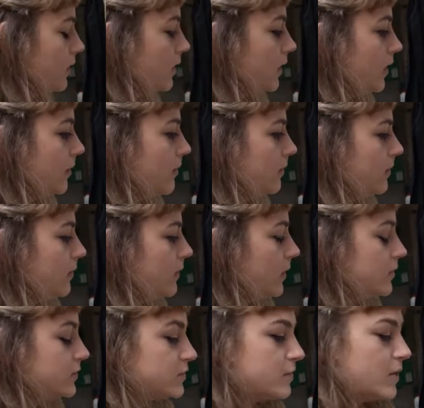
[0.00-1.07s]
I
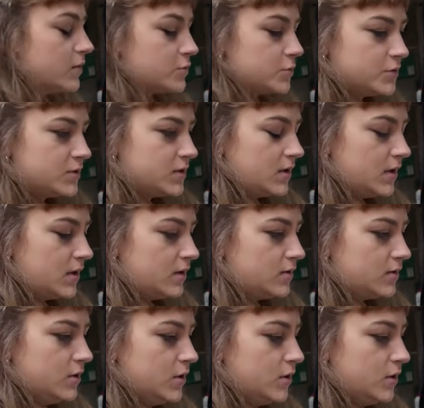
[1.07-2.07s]
was much more interested in